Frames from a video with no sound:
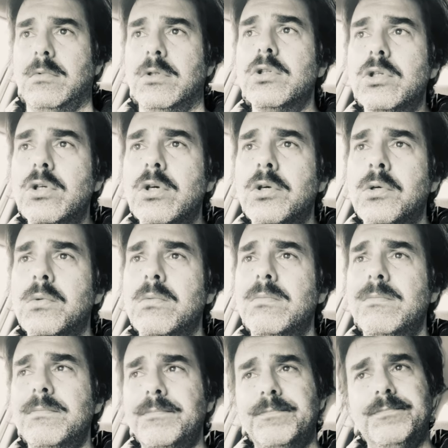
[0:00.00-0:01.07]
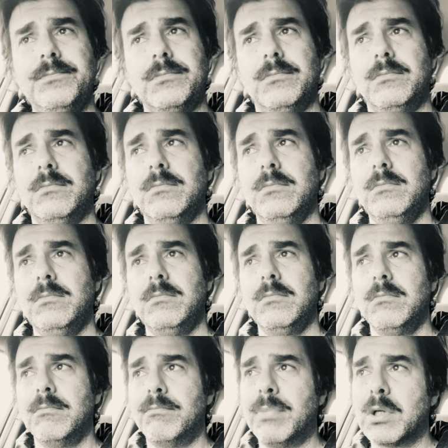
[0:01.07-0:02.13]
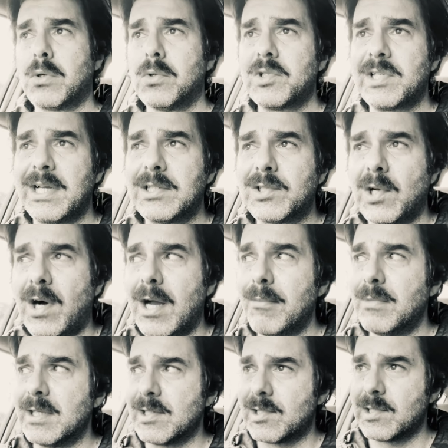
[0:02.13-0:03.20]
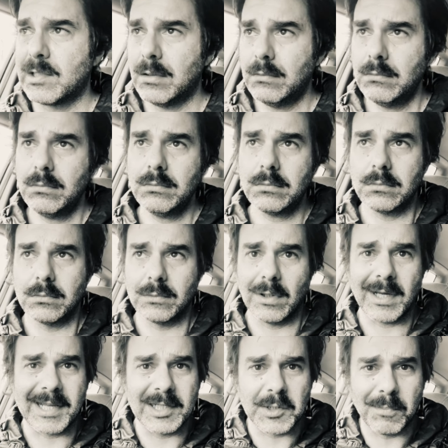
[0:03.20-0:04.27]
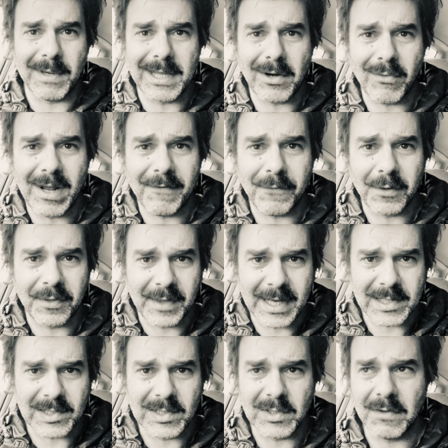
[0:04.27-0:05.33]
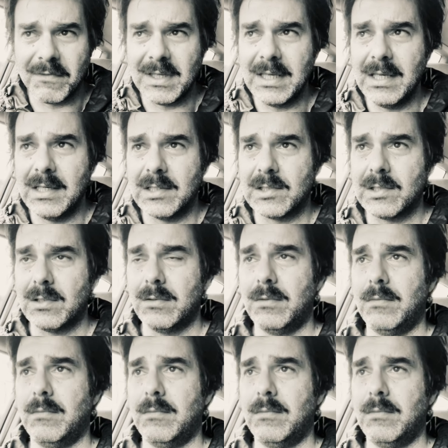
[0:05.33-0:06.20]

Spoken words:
new but also timeless, like it's been around for thousands of years?